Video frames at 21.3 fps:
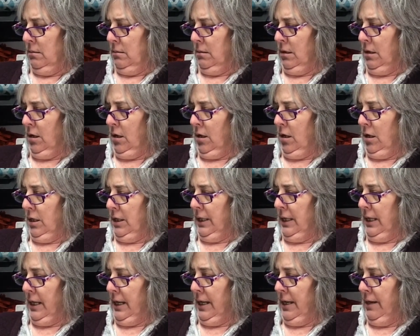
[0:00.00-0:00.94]
the
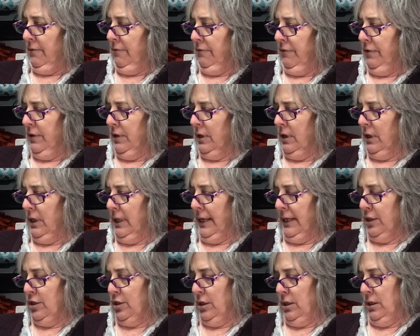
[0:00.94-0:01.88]
archive
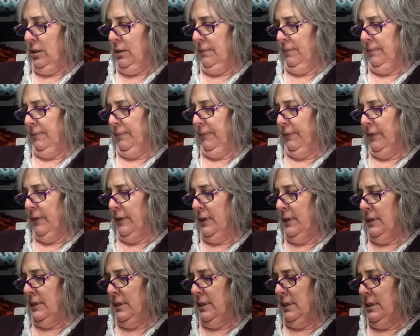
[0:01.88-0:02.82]
collection.
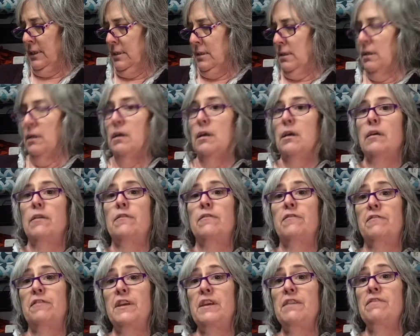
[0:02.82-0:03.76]
This is
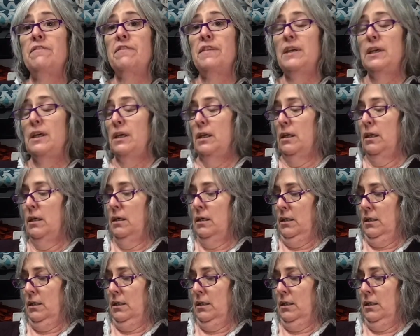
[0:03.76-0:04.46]
Fifi